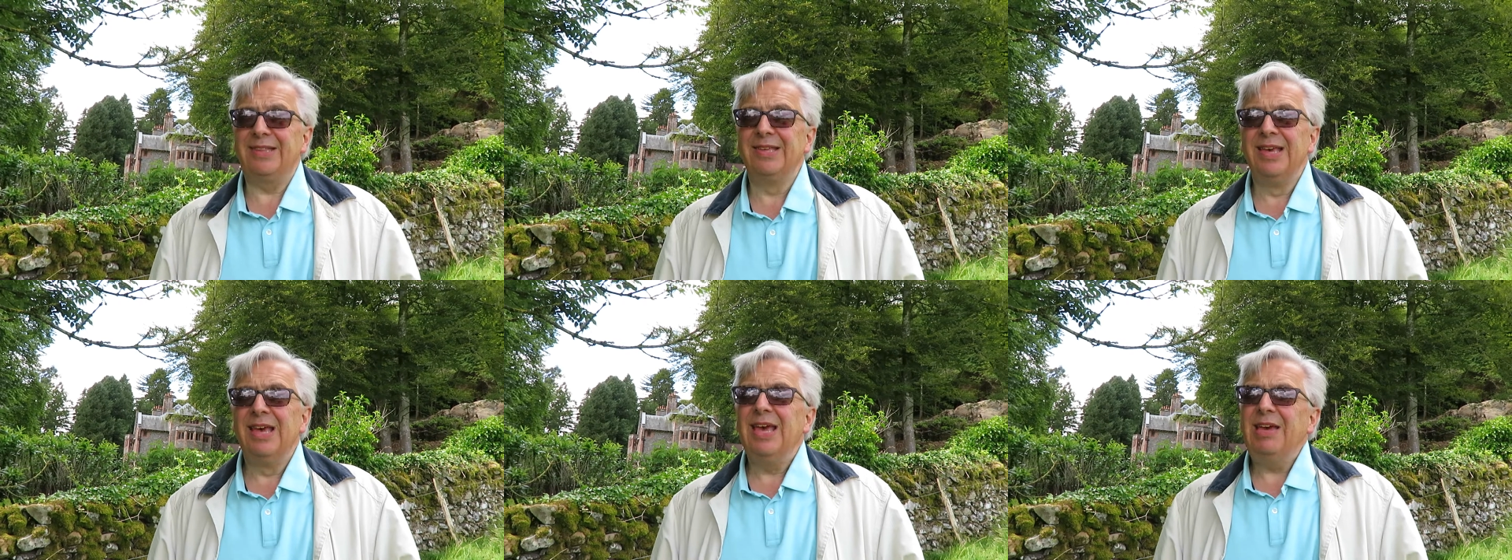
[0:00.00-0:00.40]

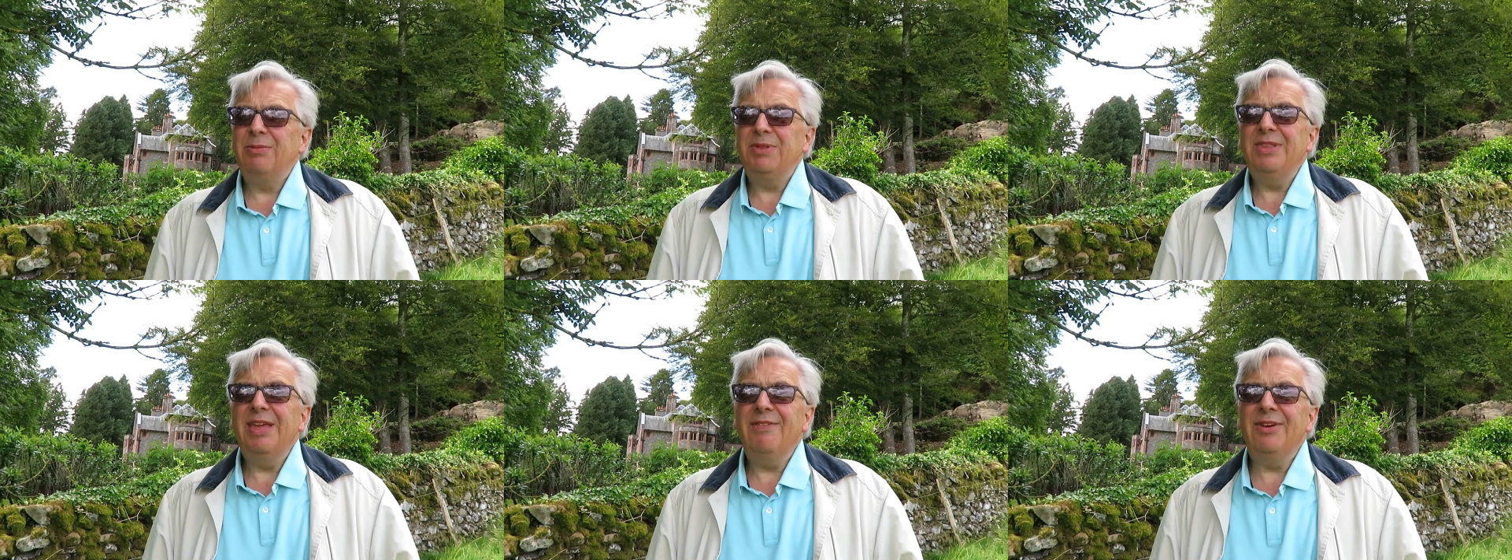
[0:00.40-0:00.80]
it
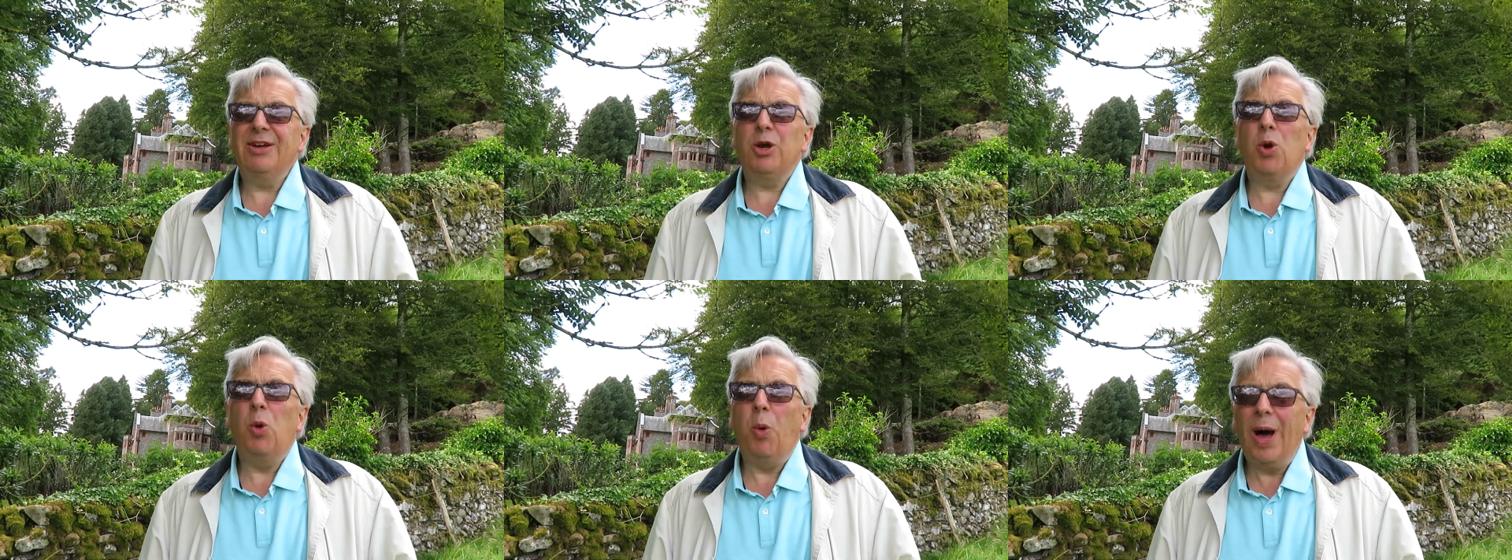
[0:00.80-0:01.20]
was never
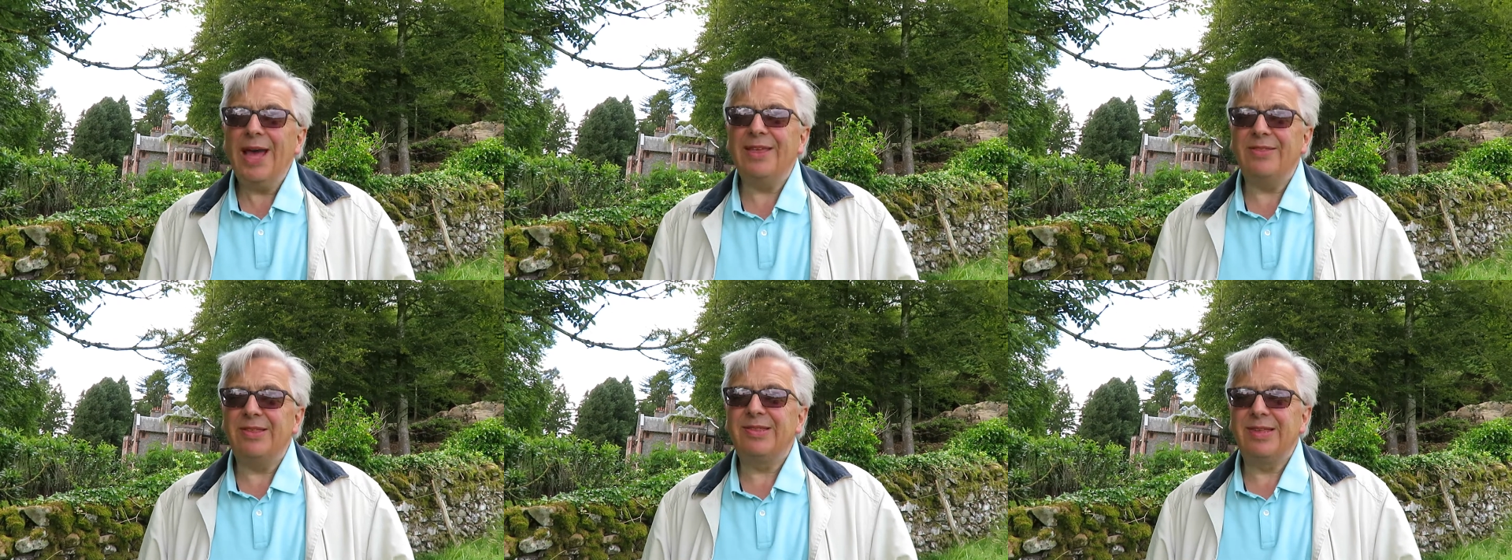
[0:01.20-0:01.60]

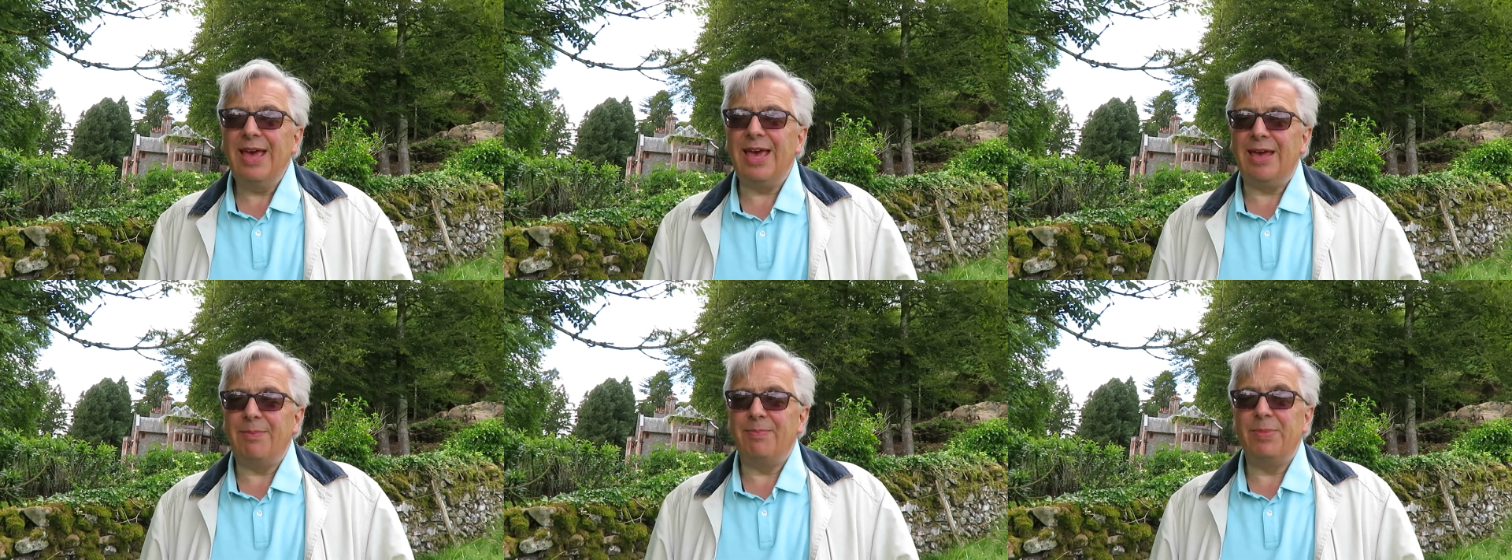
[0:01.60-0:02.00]
quite the
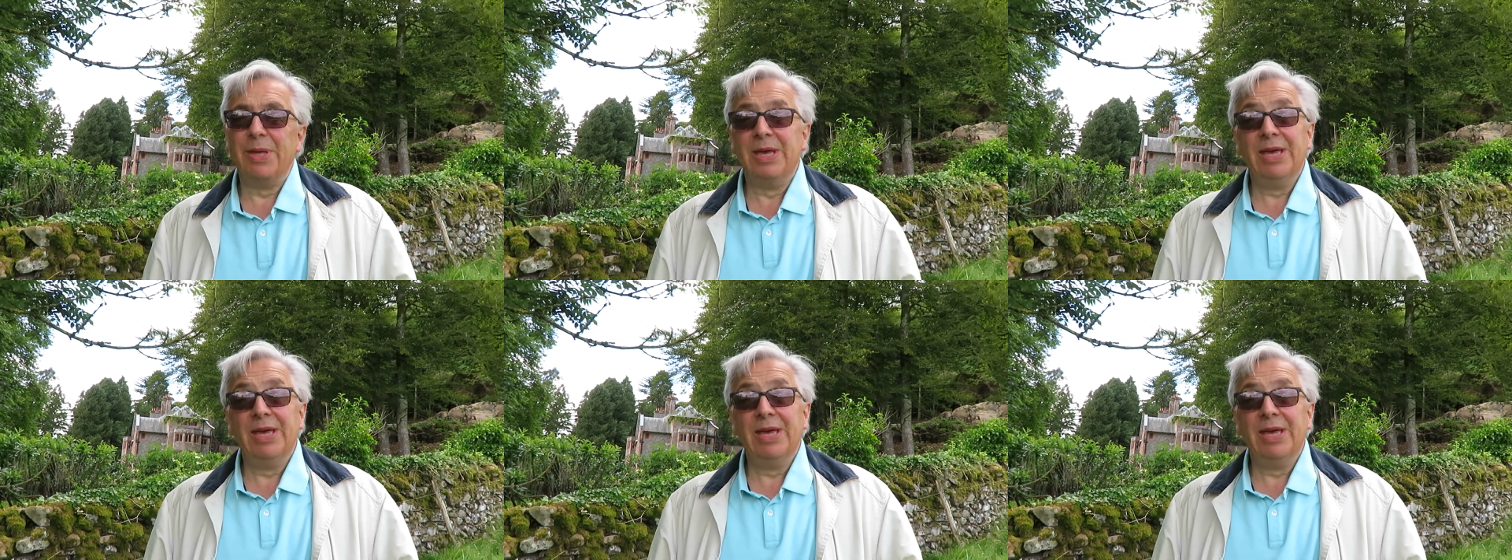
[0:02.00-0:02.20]
same.